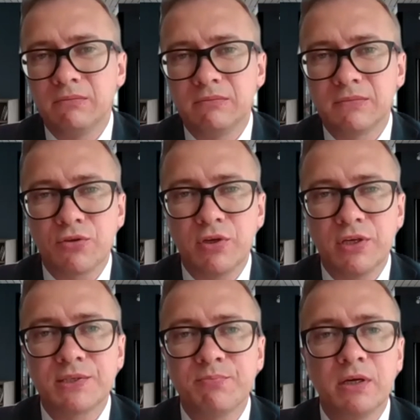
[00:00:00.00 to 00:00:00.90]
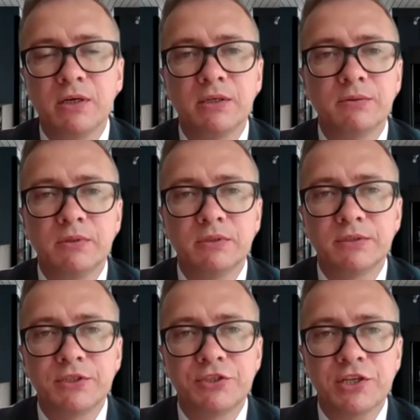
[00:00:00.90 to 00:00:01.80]
So it's
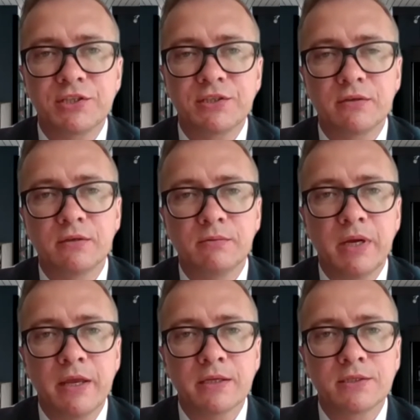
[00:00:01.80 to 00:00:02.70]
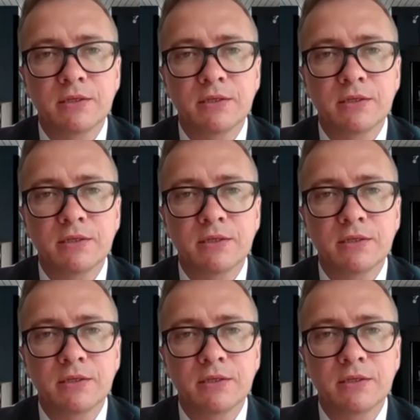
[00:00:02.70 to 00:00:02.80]
just my guess.